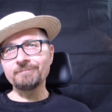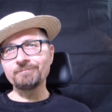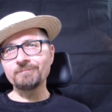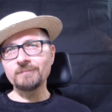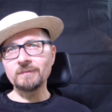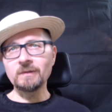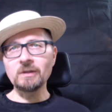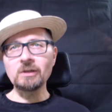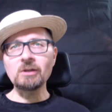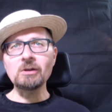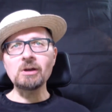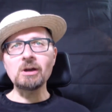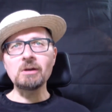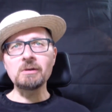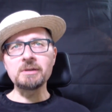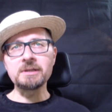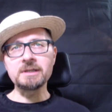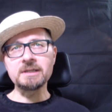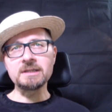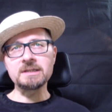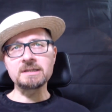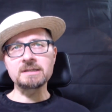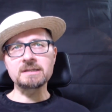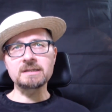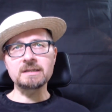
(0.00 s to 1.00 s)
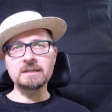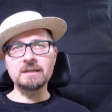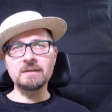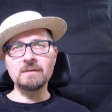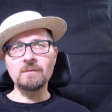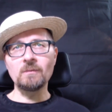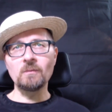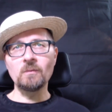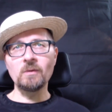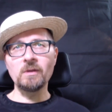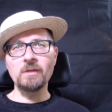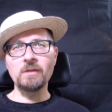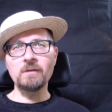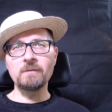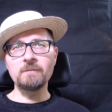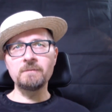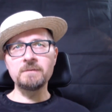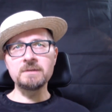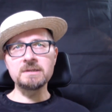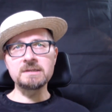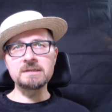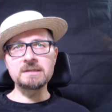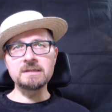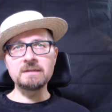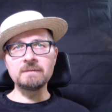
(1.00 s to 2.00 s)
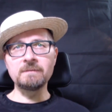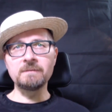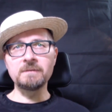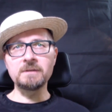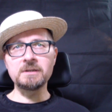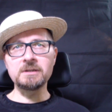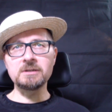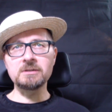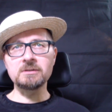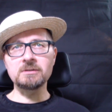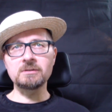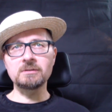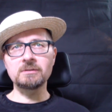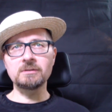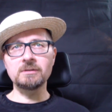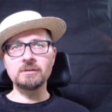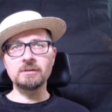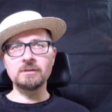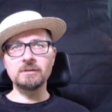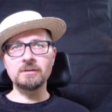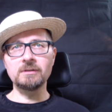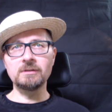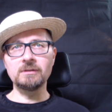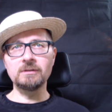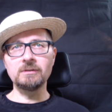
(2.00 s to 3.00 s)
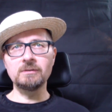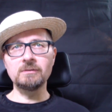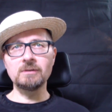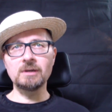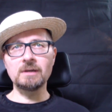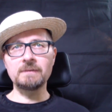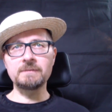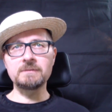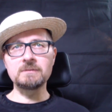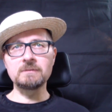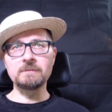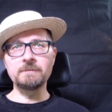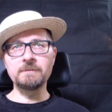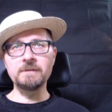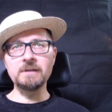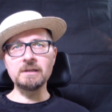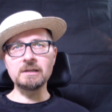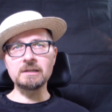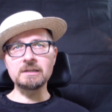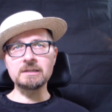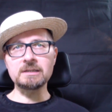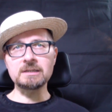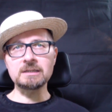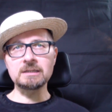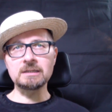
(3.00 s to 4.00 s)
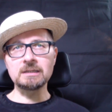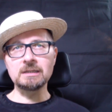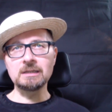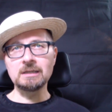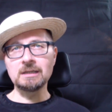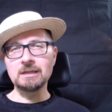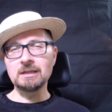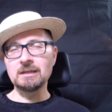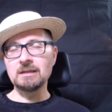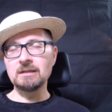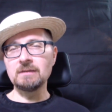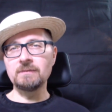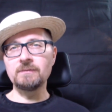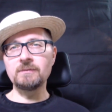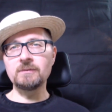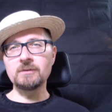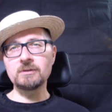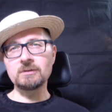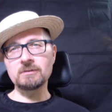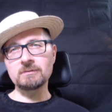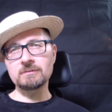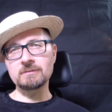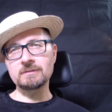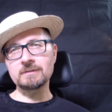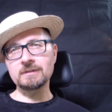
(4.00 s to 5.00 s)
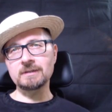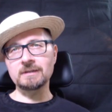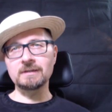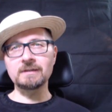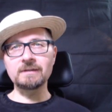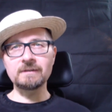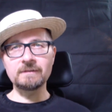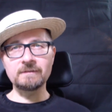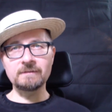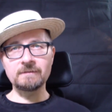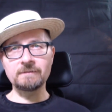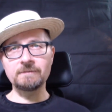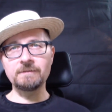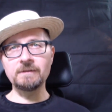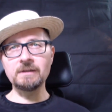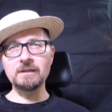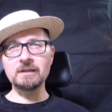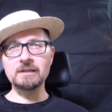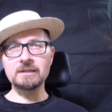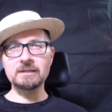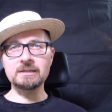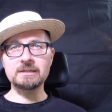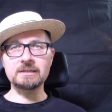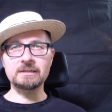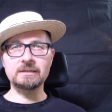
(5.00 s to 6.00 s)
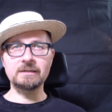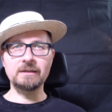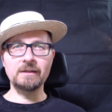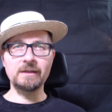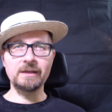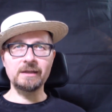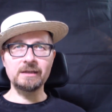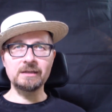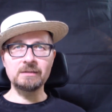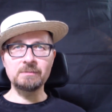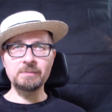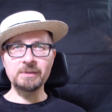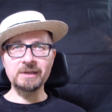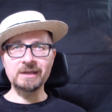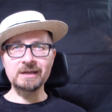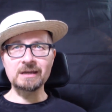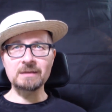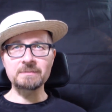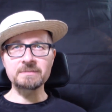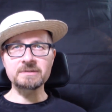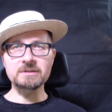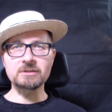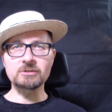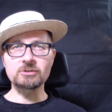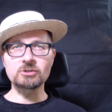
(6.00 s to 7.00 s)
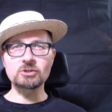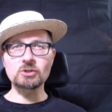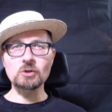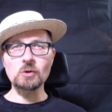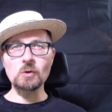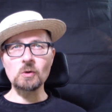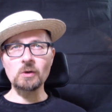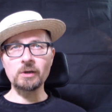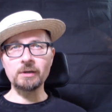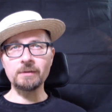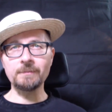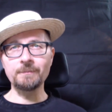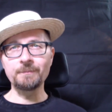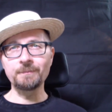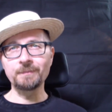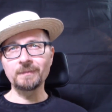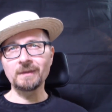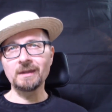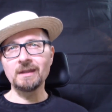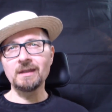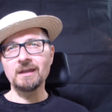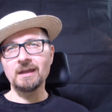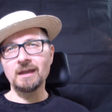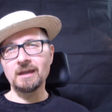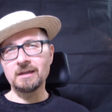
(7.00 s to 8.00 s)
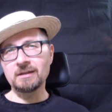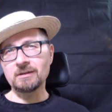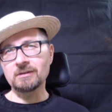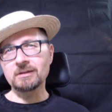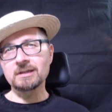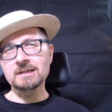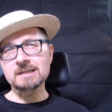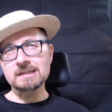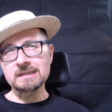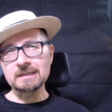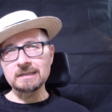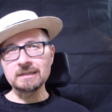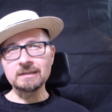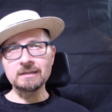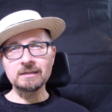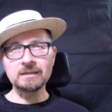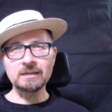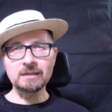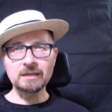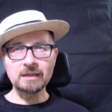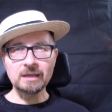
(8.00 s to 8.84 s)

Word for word: you know how it is. With a VC video, you have to feel it. If you don't feel it, uh, then it becomes a chore. And honestly,